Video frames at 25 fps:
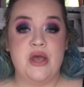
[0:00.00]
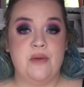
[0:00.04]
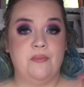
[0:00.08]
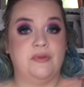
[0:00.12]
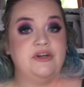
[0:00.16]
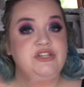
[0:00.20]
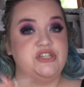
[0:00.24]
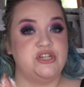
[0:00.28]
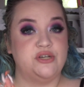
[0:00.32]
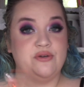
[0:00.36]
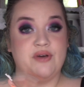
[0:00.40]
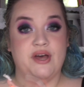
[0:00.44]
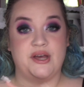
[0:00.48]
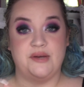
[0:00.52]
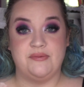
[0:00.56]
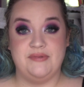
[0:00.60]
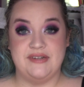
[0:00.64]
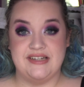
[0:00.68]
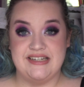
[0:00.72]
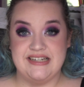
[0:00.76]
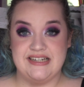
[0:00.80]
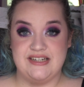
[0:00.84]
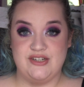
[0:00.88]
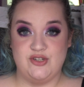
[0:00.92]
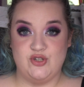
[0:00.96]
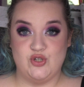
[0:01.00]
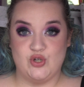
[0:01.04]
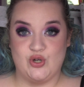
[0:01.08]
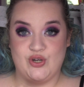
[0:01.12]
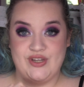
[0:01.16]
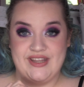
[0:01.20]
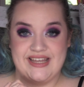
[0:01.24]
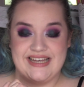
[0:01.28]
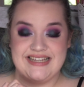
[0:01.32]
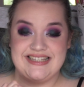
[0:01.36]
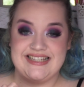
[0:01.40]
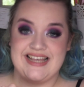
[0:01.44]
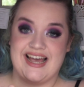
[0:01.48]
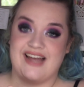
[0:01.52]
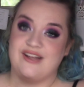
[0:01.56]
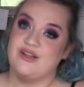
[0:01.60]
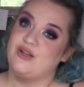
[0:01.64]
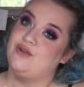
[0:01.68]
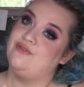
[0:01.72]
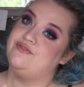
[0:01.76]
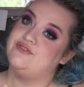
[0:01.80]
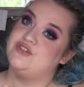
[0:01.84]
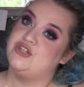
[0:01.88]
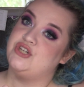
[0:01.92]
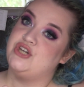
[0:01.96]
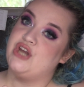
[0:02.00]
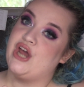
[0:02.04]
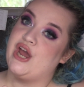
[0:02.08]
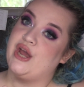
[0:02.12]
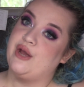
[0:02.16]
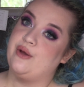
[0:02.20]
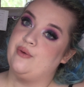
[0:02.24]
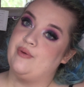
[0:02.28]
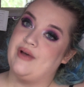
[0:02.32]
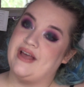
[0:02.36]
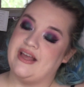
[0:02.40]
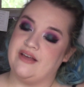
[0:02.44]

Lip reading: But I do hope you did enjoy this. I'd love to know